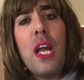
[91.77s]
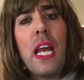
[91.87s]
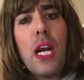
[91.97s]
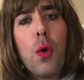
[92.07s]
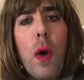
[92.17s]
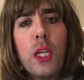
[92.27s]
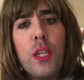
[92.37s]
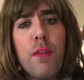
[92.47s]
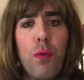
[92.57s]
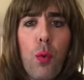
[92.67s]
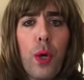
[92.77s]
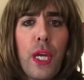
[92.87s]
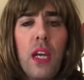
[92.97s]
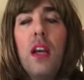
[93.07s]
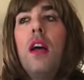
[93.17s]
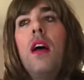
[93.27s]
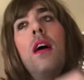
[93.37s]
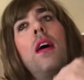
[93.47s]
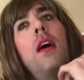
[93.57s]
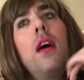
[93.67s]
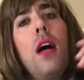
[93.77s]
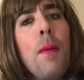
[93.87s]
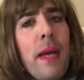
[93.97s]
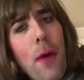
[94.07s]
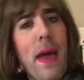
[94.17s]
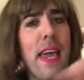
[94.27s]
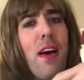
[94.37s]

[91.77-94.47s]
I got a question for you. I'm like, oh,